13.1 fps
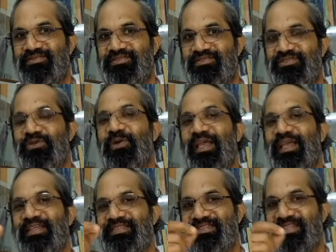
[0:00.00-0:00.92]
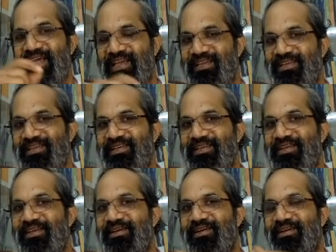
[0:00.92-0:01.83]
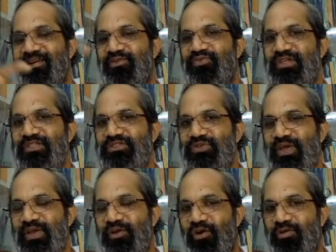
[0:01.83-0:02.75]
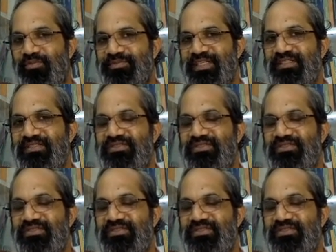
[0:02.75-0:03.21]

So a sign refers to an object